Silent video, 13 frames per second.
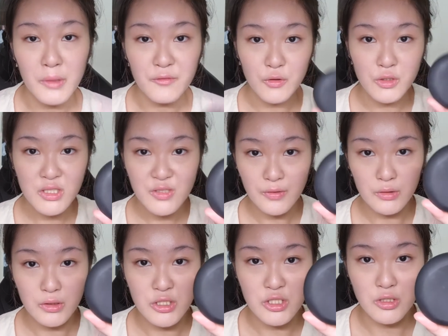But for this
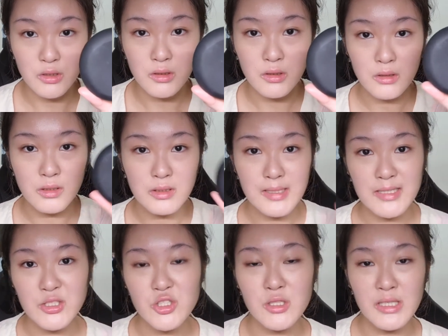foundation, the
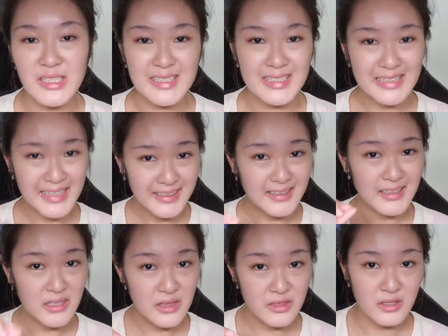texture is
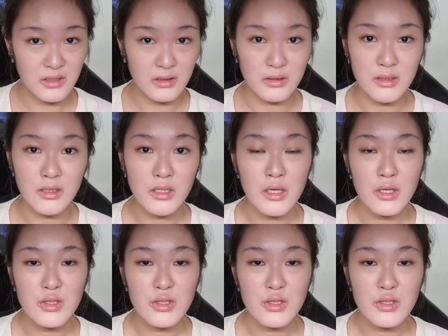slightly thicker,